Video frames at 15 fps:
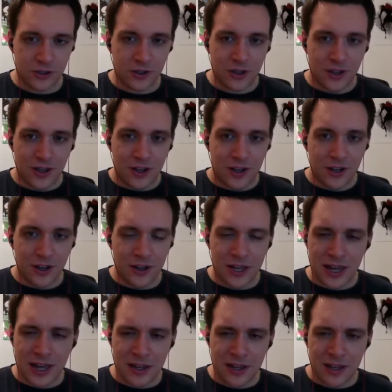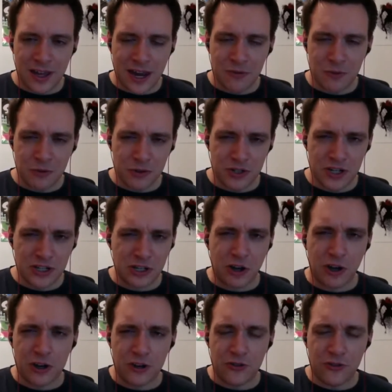Because
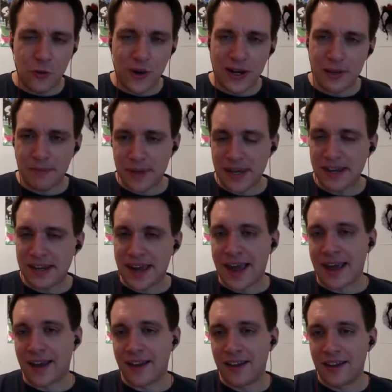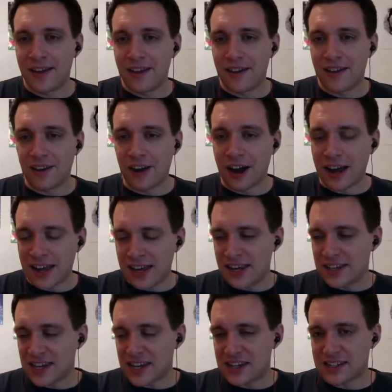Animal Crossing's kind of already been that,
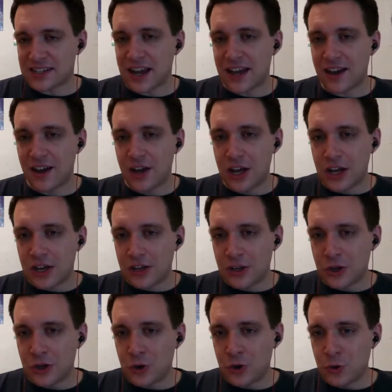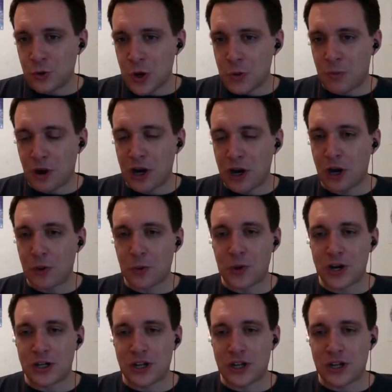in a sense that you